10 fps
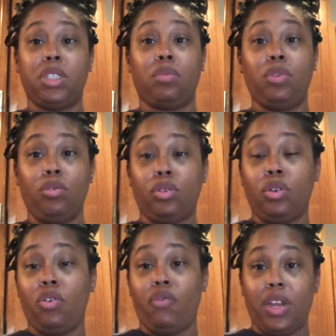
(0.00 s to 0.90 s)
some
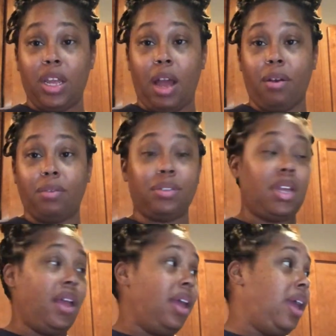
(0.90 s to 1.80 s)
YouTube videos
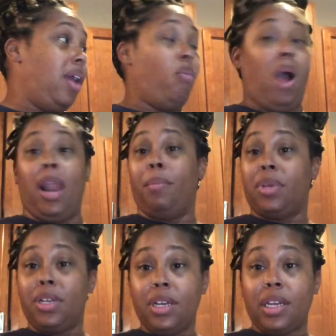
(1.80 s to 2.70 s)
while I'm
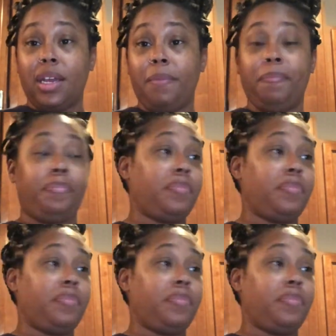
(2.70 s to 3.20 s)
cooking.